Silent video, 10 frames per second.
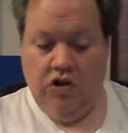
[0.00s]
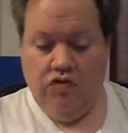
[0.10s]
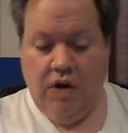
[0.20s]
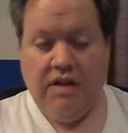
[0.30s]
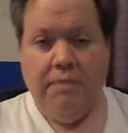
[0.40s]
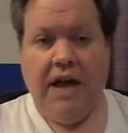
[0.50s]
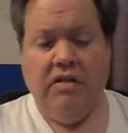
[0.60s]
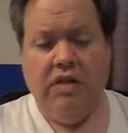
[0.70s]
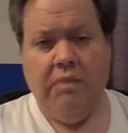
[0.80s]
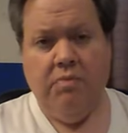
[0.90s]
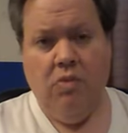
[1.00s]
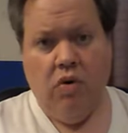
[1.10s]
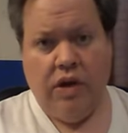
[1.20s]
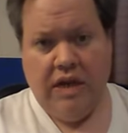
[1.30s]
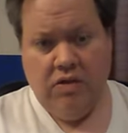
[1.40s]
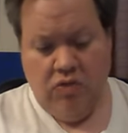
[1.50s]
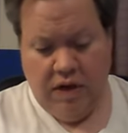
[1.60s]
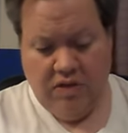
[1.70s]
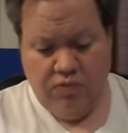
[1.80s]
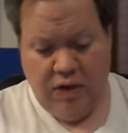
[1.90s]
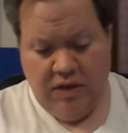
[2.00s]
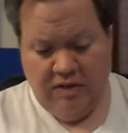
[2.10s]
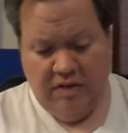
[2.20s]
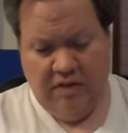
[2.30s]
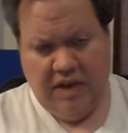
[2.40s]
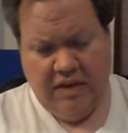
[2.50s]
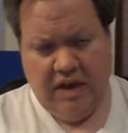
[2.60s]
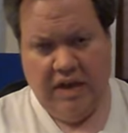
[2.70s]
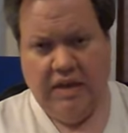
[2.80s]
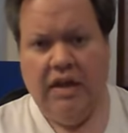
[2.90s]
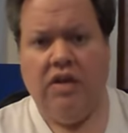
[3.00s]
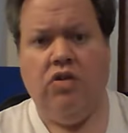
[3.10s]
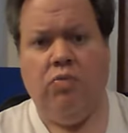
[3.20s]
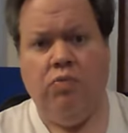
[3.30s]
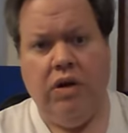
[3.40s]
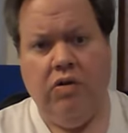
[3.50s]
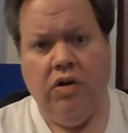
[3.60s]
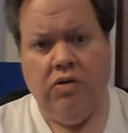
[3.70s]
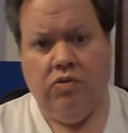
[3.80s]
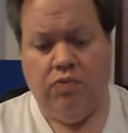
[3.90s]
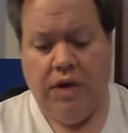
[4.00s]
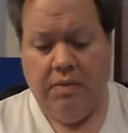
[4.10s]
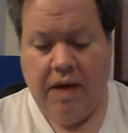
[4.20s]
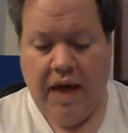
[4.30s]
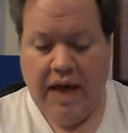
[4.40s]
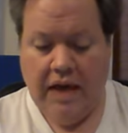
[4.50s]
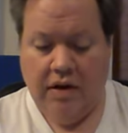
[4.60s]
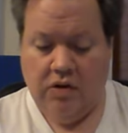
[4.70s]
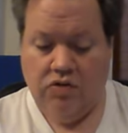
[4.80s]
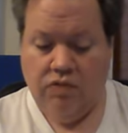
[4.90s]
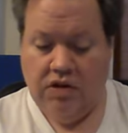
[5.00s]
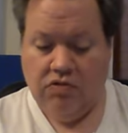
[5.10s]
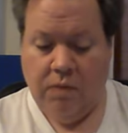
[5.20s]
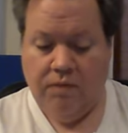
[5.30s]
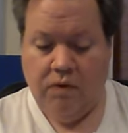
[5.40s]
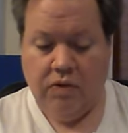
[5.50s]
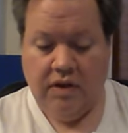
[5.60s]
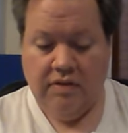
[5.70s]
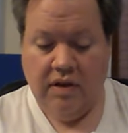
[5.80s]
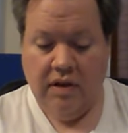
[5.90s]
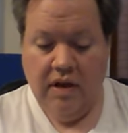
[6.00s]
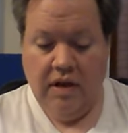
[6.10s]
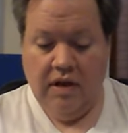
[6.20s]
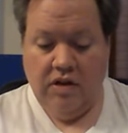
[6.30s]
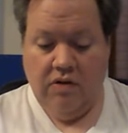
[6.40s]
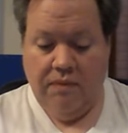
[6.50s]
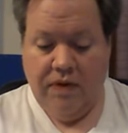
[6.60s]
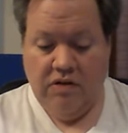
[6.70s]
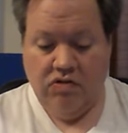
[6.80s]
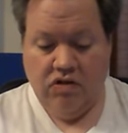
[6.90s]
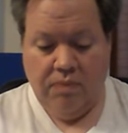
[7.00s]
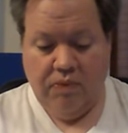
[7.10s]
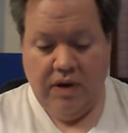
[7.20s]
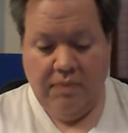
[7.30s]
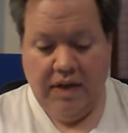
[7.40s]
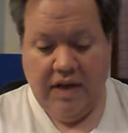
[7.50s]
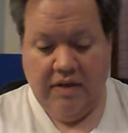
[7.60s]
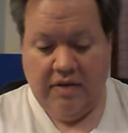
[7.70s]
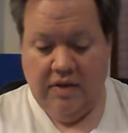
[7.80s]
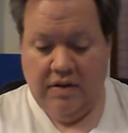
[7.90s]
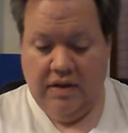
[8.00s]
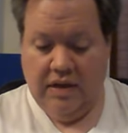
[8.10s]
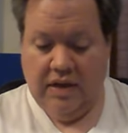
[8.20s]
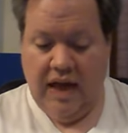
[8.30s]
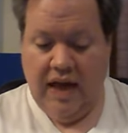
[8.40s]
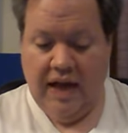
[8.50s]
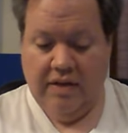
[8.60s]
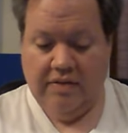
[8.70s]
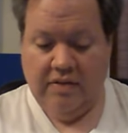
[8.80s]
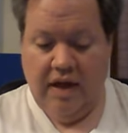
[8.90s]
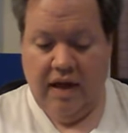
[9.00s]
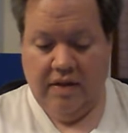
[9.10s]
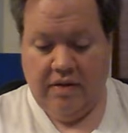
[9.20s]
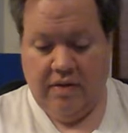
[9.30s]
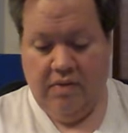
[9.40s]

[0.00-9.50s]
directed by Glenn Morgan, who had recently done the Willard remake, three years before this, though it features a pretty big cast that